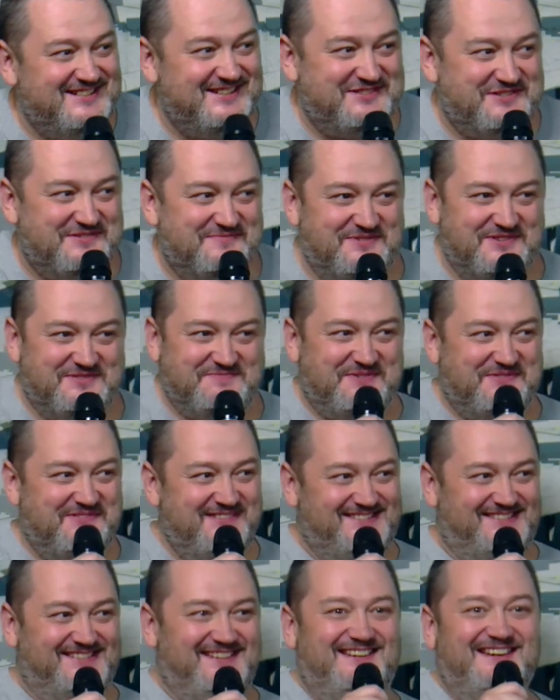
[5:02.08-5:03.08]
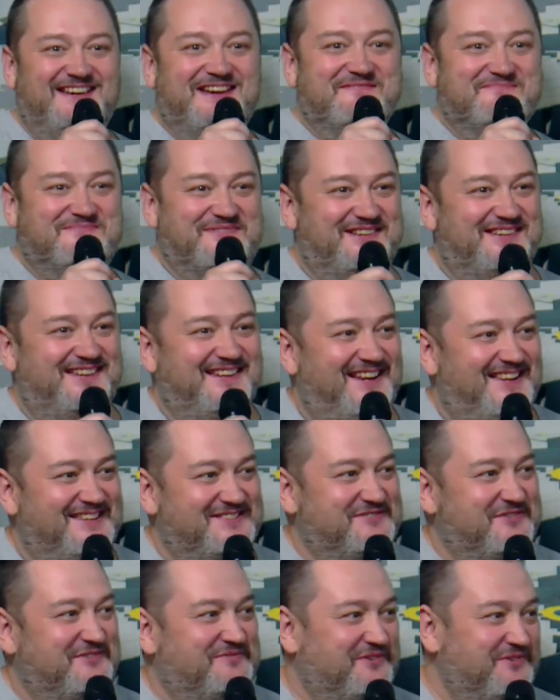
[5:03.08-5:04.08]
So you were very
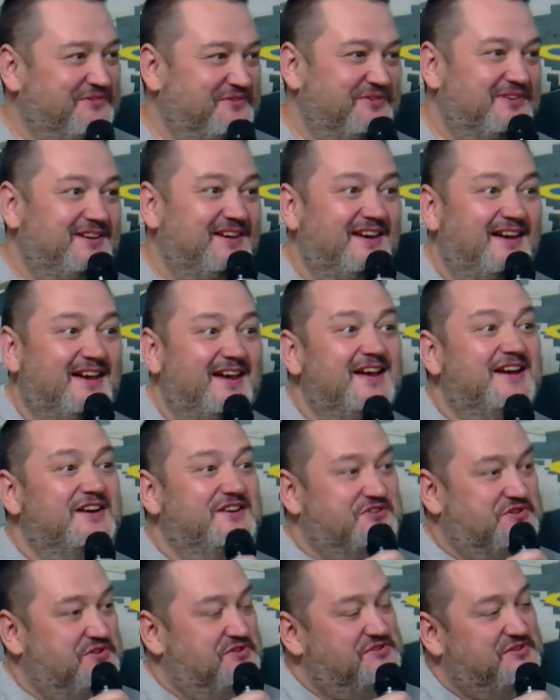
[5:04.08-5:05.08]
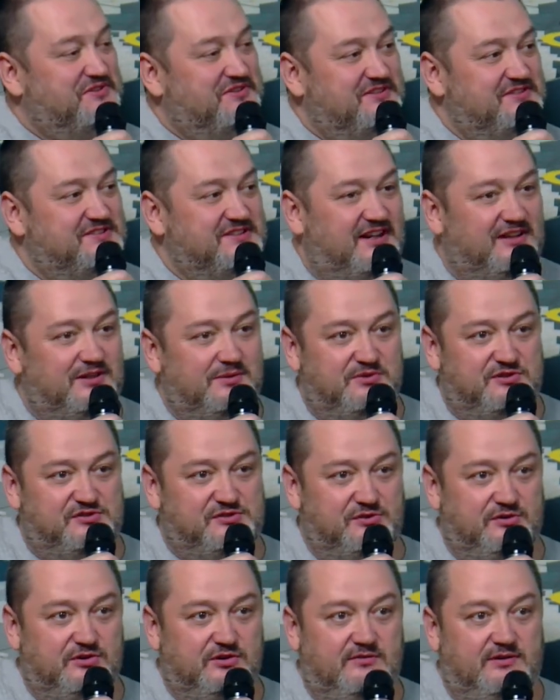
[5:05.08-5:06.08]
effective using your time talking
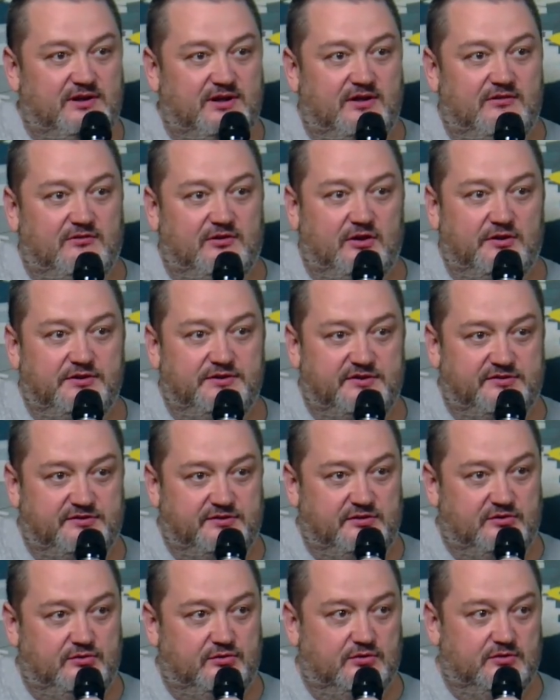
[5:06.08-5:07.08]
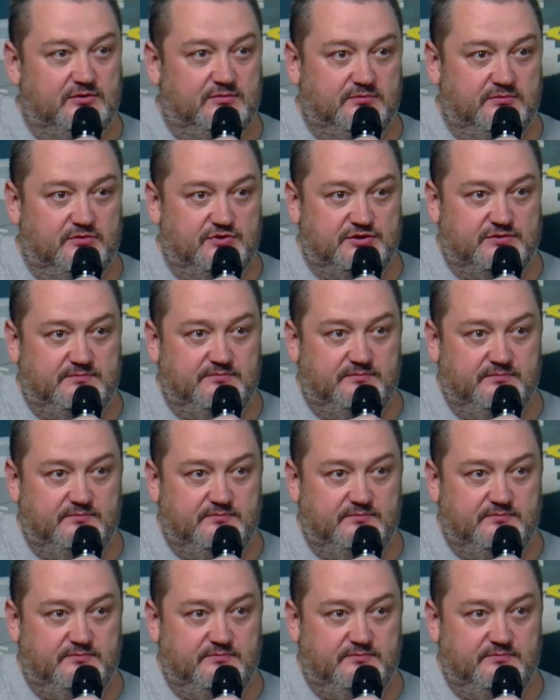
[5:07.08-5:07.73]
about the activity of your uh,